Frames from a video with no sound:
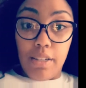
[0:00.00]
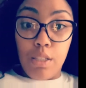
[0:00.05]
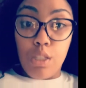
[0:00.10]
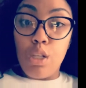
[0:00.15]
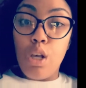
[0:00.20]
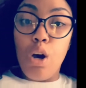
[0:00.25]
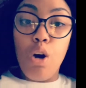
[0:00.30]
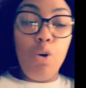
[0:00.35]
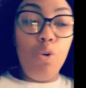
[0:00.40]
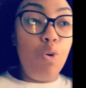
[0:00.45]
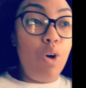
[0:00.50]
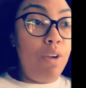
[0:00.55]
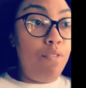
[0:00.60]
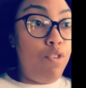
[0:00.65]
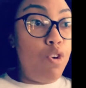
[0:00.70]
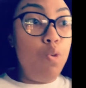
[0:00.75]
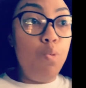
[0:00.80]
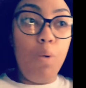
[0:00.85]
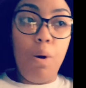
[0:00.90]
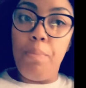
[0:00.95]
So if
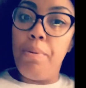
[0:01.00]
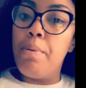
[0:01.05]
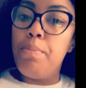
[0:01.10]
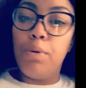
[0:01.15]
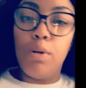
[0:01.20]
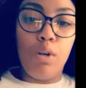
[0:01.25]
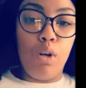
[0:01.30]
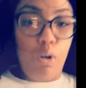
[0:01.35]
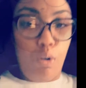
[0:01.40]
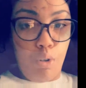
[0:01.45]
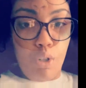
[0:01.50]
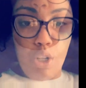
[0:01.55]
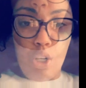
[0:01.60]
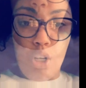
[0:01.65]
you want people to go to